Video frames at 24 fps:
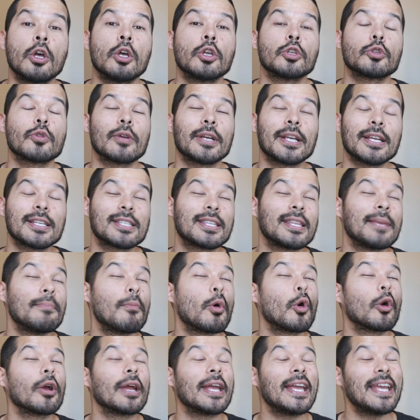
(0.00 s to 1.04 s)
So I guess the
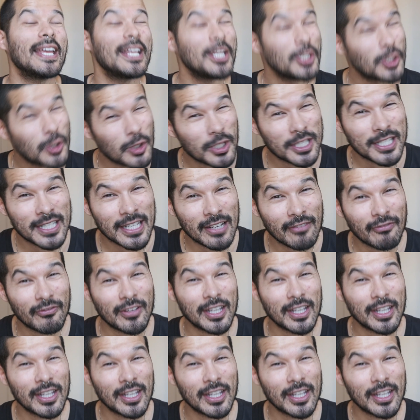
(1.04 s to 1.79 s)
more interesting